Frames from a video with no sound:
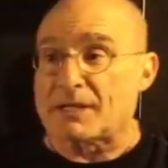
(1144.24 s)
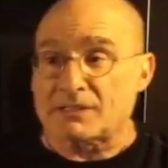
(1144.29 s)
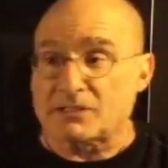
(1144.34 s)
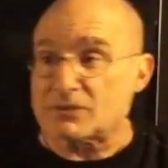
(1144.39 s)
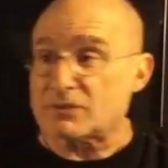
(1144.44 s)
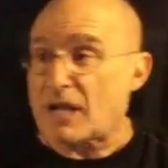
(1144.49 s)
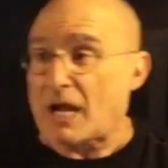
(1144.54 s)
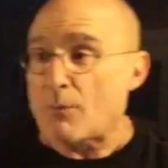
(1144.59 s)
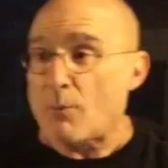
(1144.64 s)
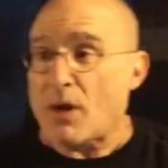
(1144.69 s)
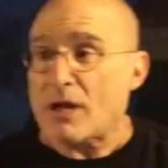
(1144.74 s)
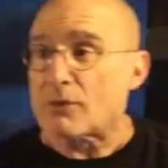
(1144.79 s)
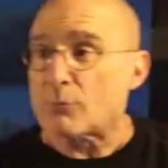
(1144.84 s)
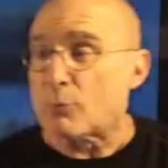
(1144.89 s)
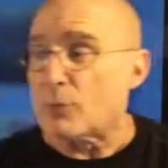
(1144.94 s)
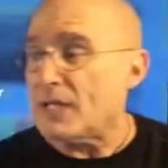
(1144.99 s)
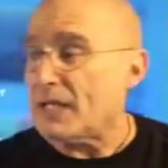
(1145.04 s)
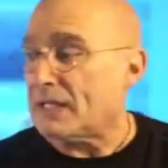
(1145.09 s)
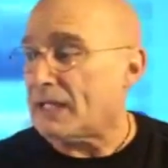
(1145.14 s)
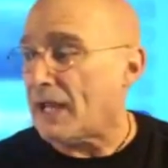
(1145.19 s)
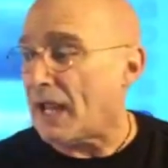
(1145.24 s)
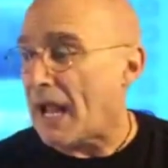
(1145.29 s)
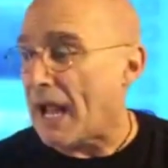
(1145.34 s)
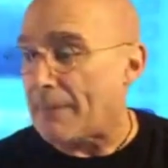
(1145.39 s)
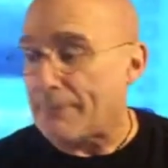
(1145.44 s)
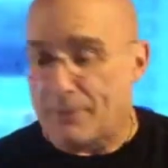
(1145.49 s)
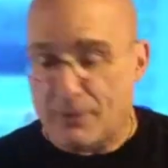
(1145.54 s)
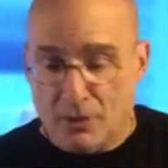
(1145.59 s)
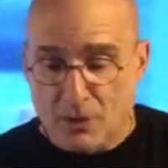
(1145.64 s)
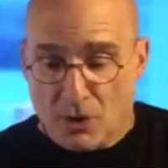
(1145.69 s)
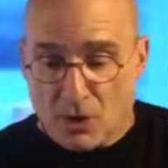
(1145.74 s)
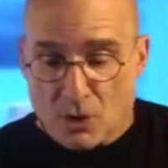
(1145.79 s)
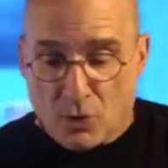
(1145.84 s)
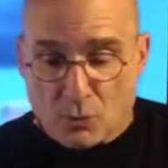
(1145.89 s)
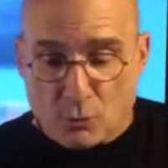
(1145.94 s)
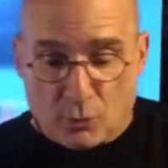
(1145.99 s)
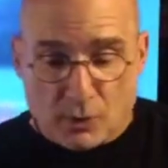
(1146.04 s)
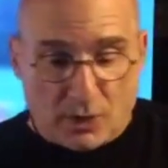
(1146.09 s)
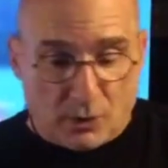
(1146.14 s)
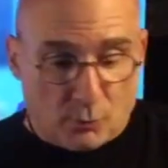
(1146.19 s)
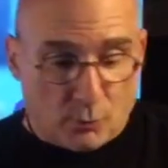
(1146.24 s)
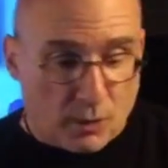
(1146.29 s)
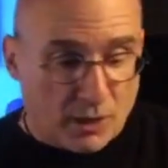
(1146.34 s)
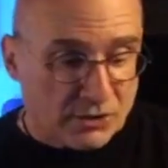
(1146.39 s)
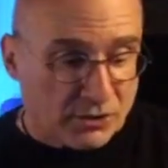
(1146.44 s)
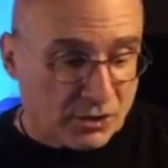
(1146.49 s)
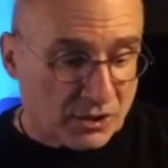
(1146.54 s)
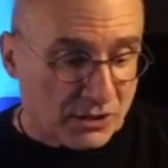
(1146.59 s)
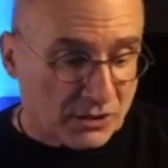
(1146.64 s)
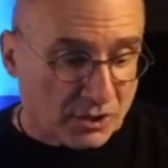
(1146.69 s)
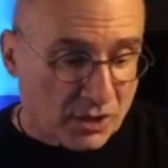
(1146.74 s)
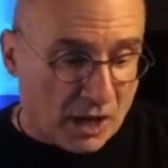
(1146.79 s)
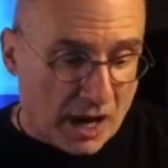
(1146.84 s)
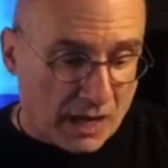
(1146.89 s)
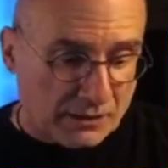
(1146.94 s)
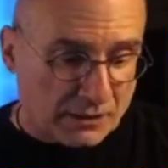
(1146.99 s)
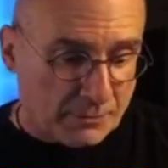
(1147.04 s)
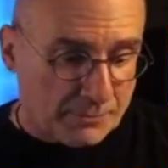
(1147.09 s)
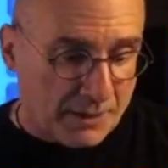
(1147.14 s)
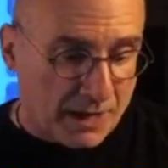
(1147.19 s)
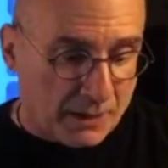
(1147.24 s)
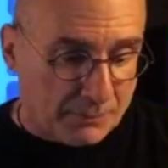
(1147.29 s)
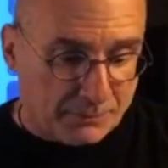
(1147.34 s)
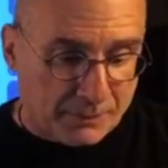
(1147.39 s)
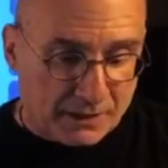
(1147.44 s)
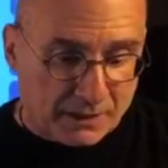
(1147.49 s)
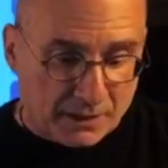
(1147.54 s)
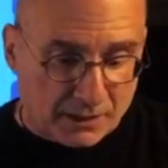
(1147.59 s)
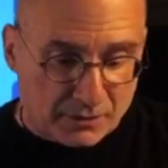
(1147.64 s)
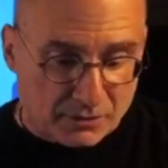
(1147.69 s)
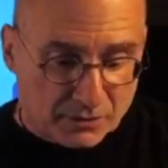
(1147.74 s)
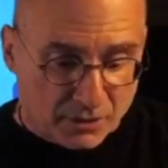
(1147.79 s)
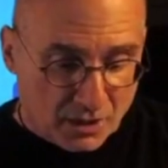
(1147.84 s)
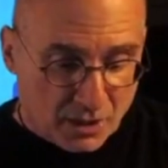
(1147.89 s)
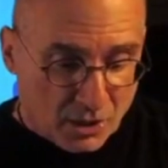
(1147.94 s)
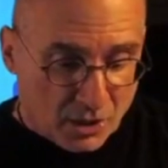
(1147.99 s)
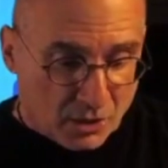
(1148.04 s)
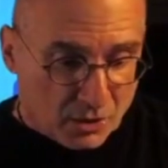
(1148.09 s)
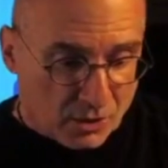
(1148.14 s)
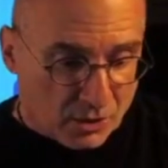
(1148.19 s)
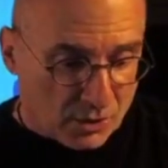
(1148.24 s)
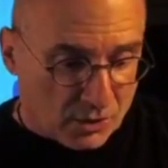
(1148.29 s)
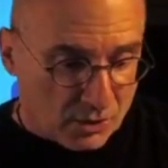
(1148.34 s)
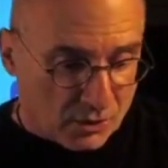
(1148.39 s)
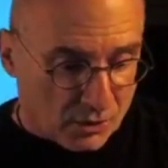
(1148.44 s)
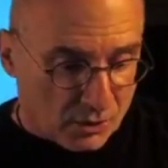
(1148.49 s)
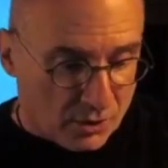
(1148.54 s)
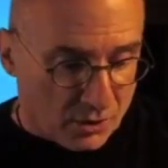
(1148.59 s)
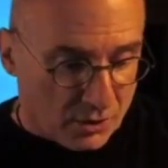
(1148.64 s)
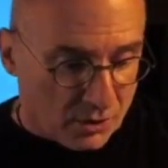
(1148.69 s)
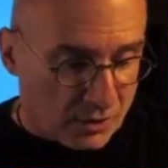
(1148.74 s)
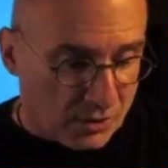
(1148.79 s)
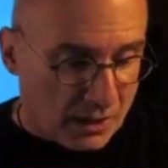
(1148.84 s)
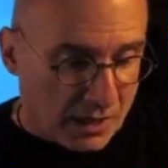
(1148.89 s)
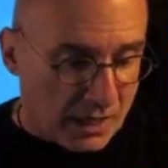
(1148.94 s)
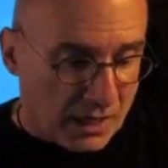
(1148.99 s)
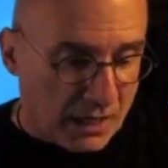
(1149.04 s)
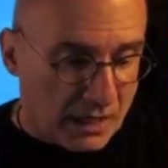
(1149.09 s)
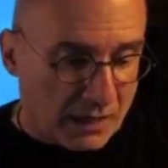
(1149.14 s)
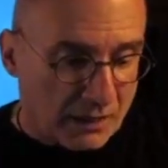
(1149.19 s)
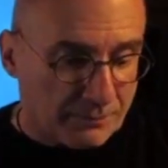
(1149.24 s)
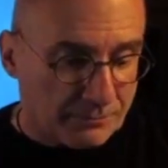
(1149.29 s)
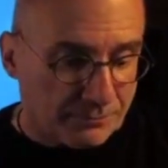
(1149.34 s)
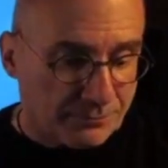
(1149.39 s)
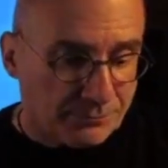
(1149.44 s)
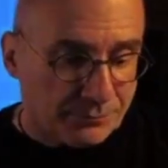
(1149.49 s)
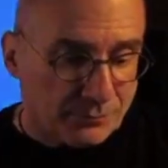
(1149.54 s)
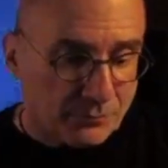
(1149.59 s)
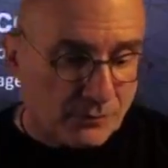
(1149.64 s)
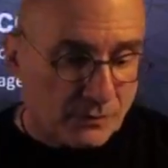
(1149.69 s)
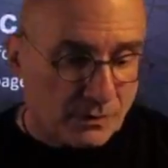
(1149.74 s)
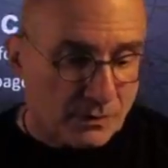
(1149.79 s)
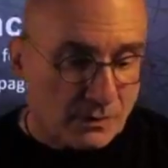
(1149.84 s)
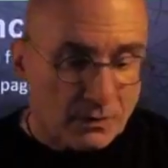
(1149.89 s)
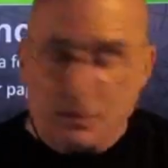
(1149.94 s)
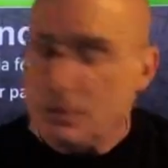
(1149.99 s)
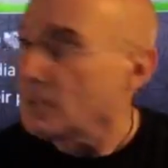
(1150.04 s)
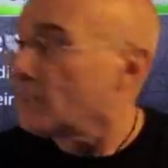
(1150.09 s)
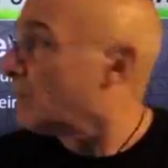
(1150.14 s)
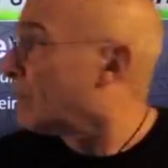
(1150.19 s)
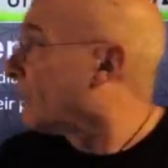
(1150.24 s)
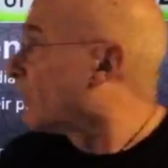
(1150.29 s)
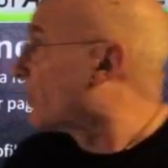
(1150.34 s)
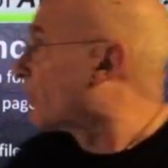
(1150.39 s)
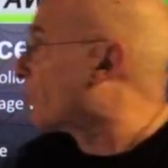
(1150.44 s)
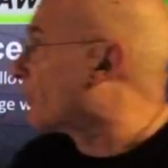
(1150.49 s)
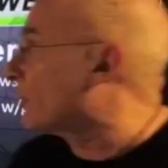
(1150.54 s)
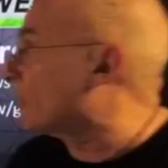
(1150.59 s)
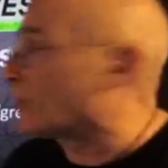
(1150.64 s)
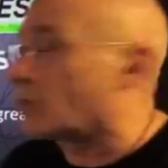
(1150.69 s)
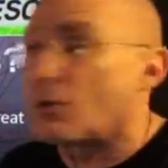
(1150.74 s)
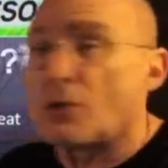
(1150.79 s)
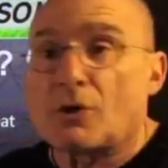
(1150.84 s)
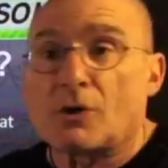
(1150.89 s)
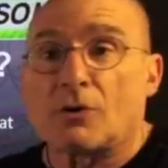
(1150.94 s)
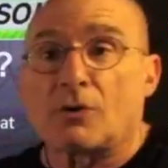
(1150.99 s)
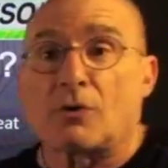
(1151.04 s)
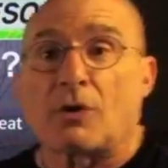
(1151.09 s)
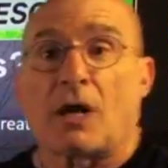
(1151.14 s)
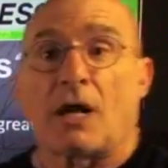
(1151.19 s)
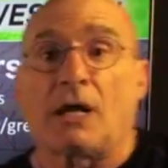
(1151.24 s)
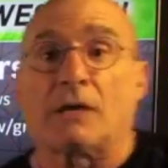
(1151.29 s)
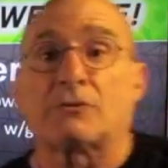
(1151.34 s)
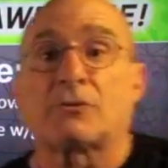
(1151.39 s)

just I want to recap what what she talked about because her her uh, her her uh,